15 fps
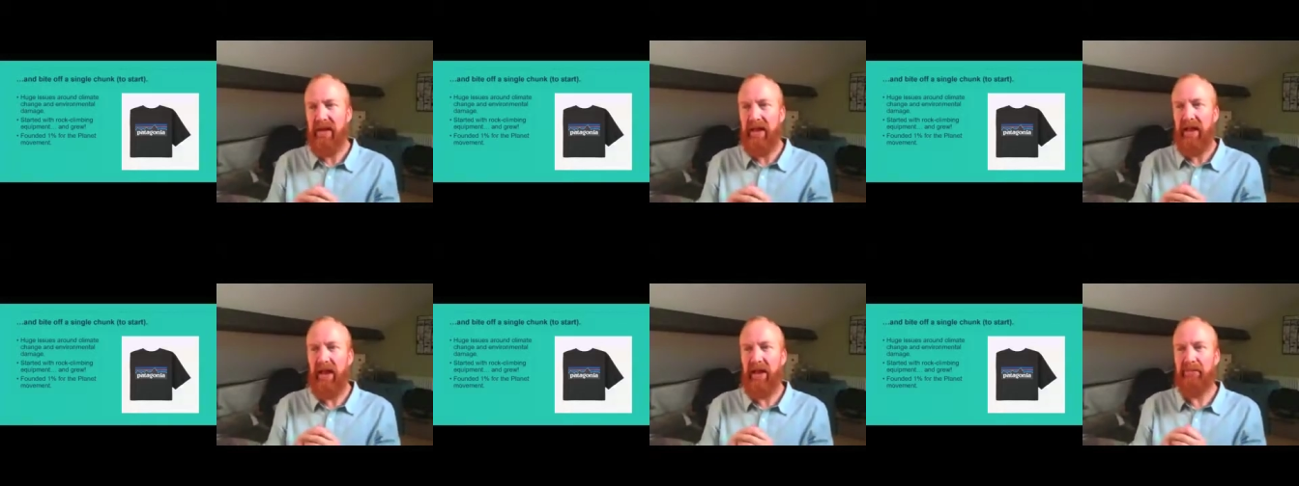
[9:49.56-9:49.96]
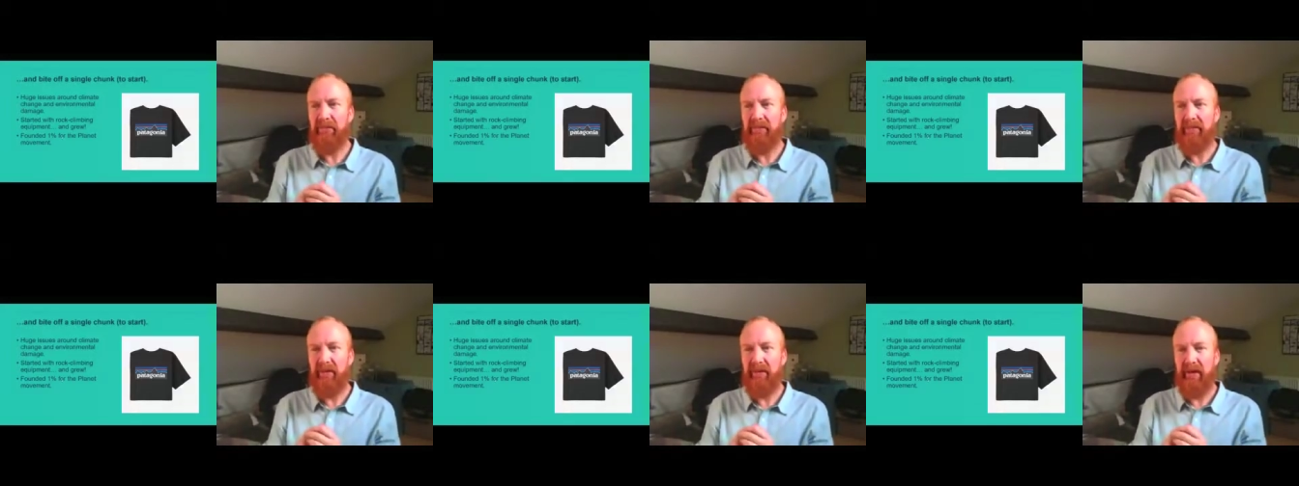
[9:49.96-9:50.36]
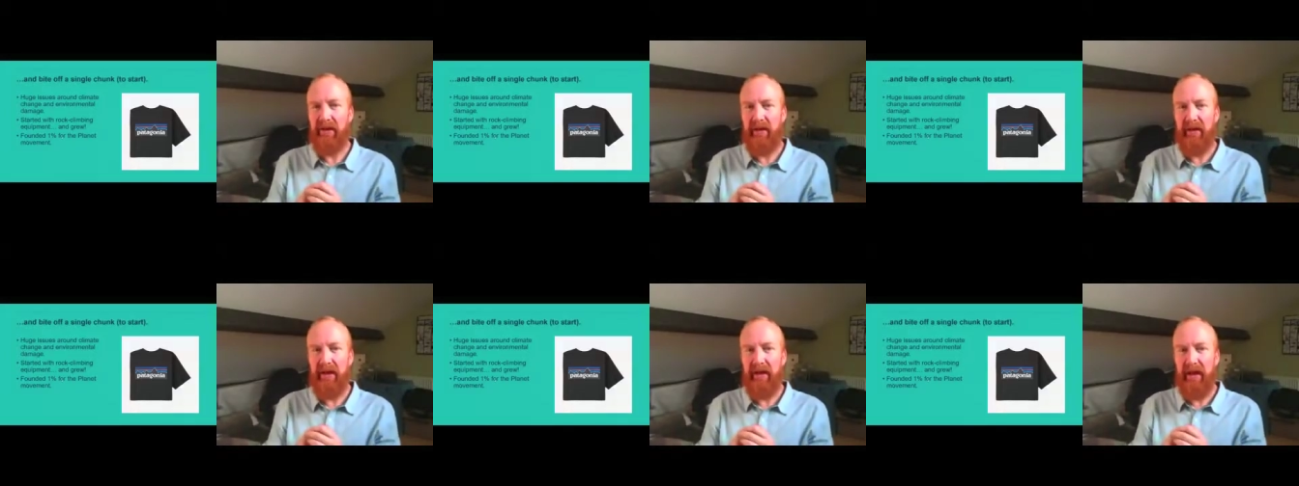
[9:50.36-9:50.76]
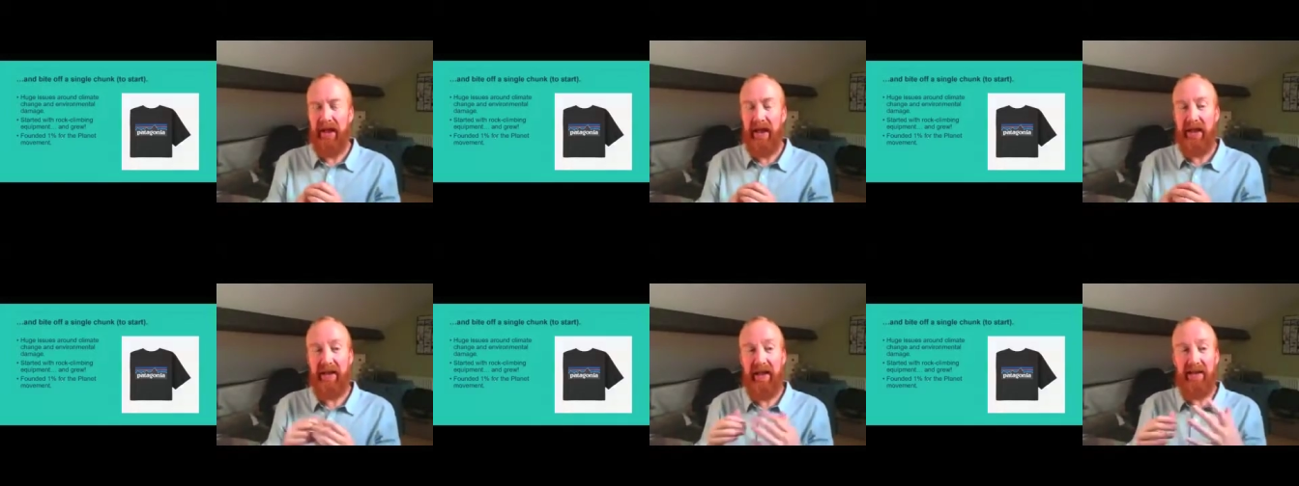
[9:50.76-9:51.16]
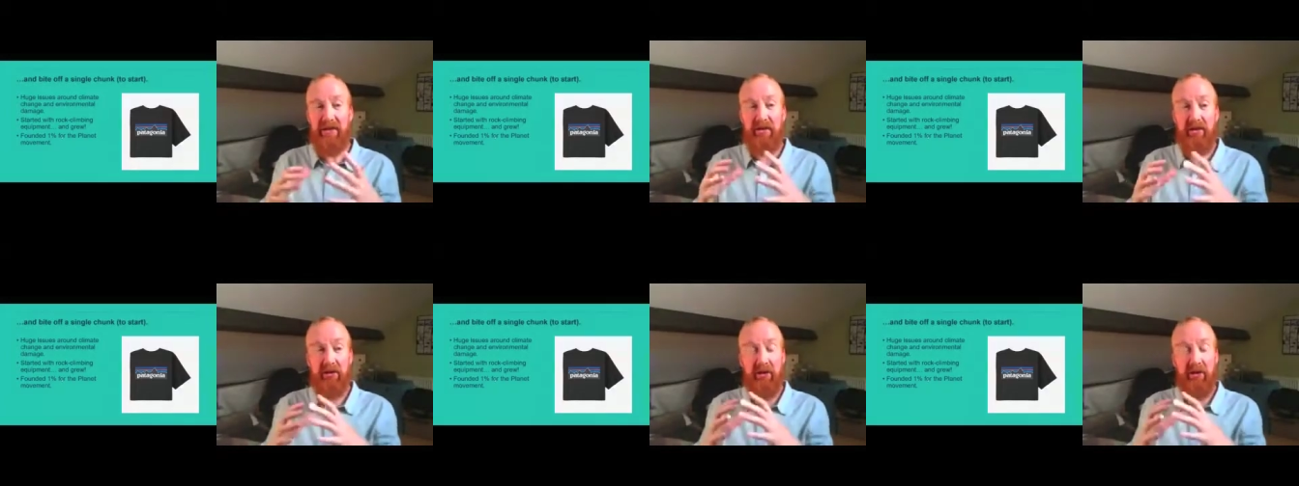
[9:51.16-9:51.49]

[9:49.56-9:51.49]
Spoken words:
And that's